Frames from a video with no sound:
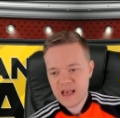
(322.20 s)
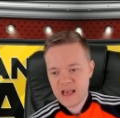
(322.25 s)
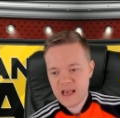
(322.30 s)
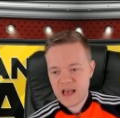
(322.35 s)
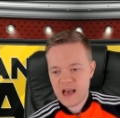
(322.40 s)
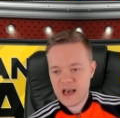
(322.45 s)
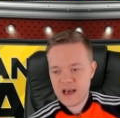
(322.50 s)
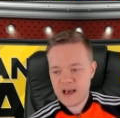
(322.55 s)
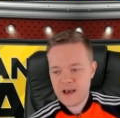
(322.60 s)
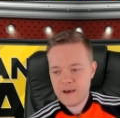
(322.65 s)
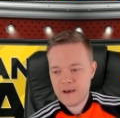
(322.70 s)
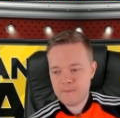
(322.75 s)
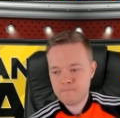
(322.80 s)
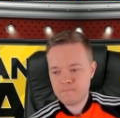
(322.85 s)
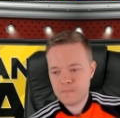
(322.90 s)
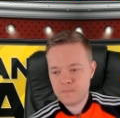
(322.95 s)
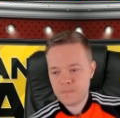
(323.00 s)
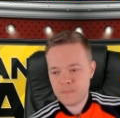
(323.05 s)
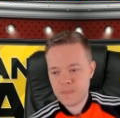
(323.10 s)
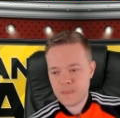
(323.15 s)

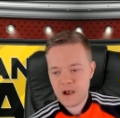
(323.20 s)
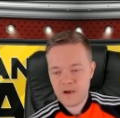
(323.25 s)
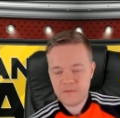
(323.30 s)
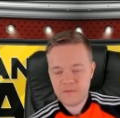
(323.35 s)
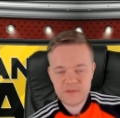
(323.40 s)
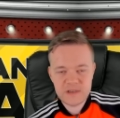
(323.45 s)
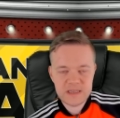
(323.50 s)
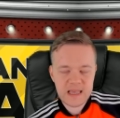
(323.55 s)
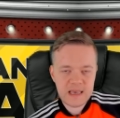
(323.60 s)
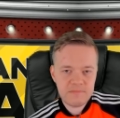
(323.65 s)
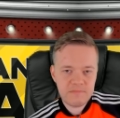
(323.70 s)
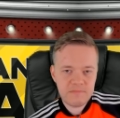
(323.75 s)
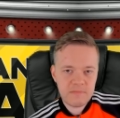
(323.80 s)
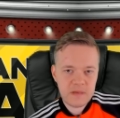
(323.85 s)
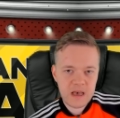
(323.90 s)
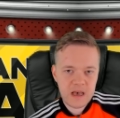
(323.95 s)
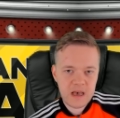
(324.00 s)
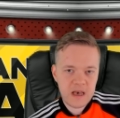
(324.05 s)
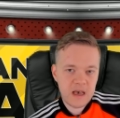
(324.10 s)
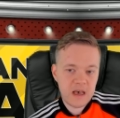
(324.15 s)
um, obviously
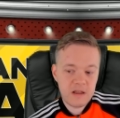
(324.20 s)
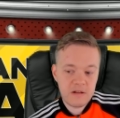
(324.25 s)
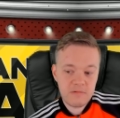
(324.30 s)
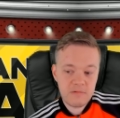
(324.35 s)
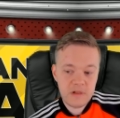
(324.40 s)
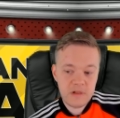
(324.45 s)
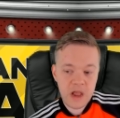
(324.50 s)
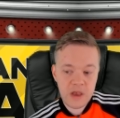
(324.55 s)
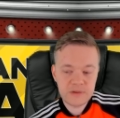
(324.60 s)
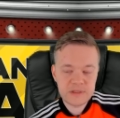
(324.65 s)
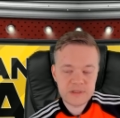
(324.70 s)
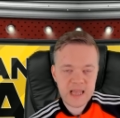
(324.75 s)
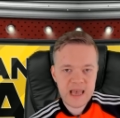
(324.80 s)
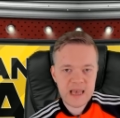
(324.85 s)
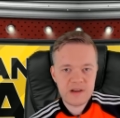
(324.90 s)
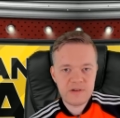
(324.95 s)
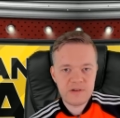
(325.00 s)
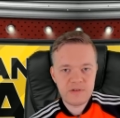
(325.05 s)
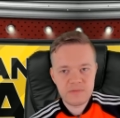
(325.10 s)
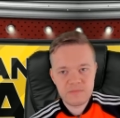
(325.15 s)
uh, knows De
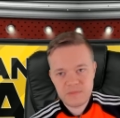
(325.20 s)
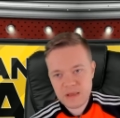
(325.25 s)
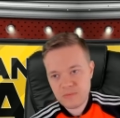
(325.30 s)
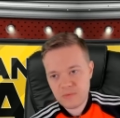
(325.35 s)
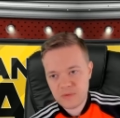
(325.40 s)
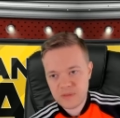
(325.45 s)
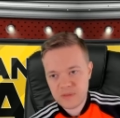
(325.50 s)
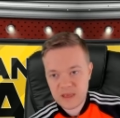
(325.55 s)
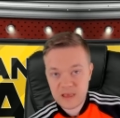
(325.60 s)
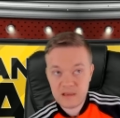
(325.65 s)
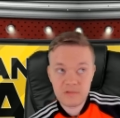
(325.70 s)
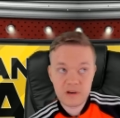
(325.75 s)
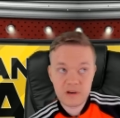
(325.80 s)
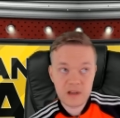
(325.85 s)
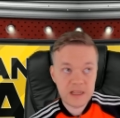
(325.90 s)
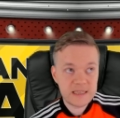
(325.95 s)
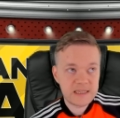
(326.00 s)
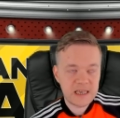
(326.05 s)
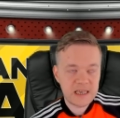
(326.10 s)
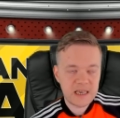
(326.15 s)
Gea, and people were thinking,
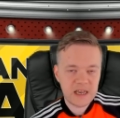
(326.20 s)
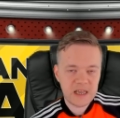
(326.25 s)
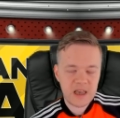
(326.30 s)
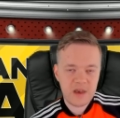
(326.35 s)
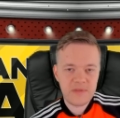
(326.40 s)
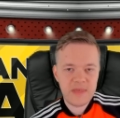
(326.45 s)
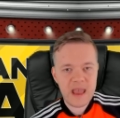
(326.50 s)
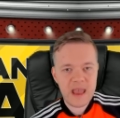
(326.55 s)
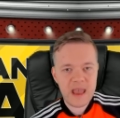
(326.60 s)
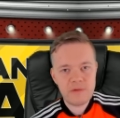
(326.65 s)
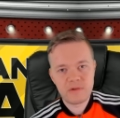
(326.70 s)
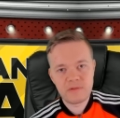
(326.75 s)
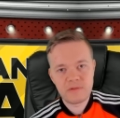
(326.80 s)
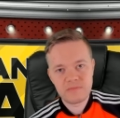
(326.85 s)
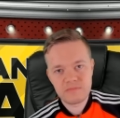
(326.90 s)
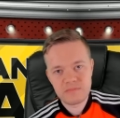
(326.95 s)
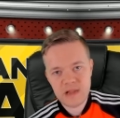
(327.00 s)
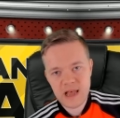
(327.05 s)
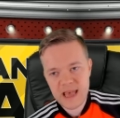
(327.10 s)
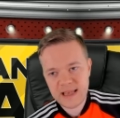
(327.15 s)
well, is he going to go there?
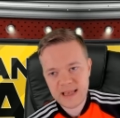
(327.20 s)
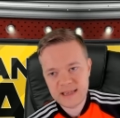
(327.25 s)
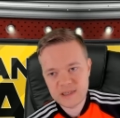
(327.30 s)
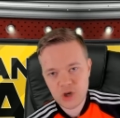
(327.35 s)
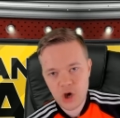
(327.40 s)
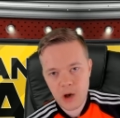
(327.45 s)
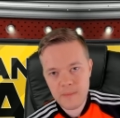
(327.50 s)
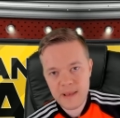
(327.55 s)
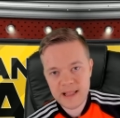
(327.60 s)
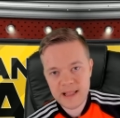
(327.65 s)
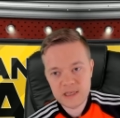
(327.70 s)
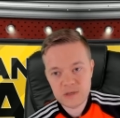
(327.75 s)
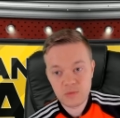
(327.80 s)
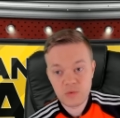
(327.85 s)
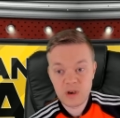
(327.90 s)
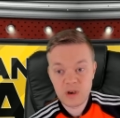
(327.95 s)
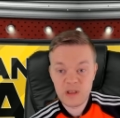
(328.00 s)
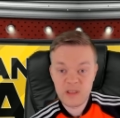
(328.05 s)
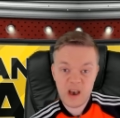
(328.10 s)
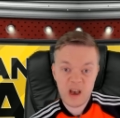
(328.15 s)
And De Gea's comments
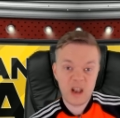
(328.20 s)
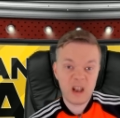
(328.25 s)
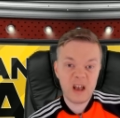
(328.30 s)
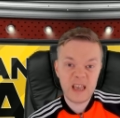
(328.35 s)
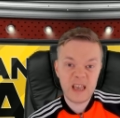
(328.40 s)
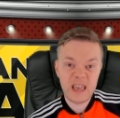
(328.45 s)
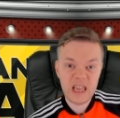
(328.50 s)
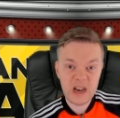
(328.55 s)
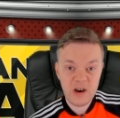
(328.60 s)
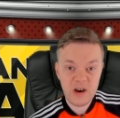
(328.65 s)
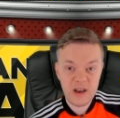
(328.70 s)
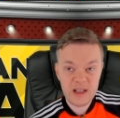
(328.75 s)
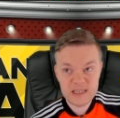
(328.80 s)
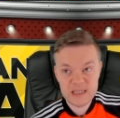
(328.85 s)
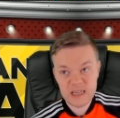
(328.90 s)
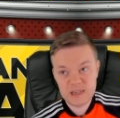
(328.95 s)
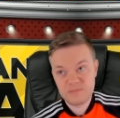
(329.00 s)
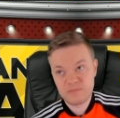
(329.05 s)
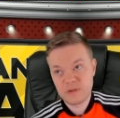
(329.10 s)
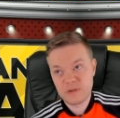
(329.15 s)
were that I like
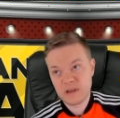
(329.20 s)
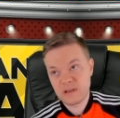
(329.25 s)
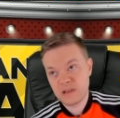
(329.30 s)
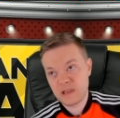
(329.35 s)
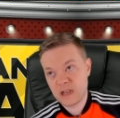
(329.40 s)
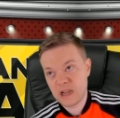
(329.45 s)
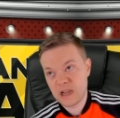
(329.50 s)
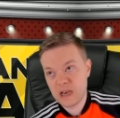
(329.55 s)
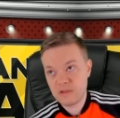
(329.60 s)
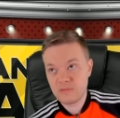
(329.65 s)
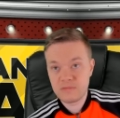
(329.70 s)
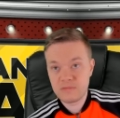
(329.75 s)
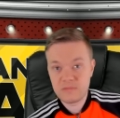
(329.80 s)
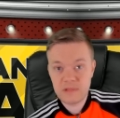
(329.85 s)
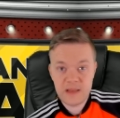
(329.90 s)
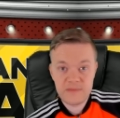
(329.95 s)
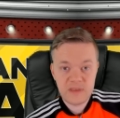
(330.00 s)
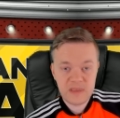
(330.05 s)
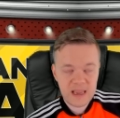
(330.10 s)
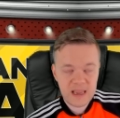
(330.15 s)
United, but you know,
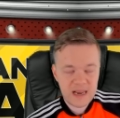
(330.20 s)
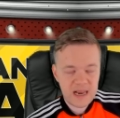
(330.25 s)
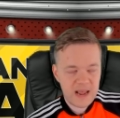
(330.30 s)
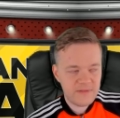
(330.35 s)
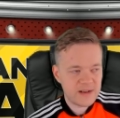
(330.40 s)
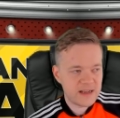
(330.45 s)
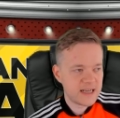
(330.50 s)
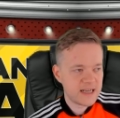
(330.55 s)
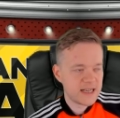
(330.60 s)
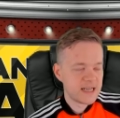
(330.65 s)
never say never.